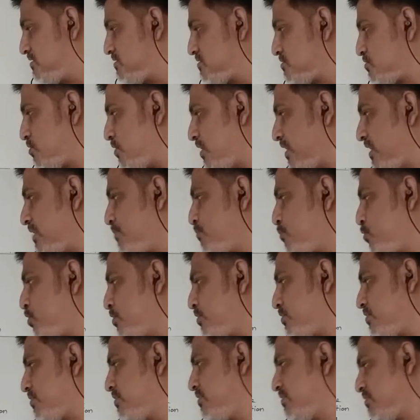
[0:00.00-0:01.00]
So I
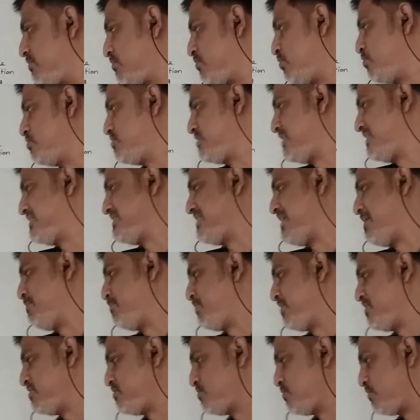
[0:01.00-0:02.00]
put those
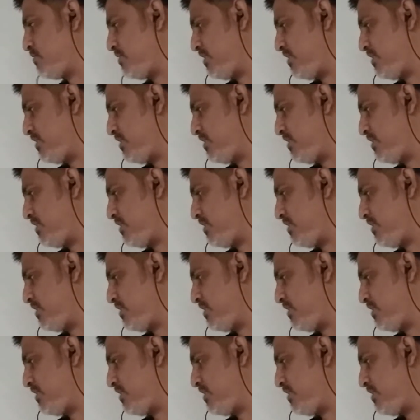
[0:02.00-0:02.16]
examples.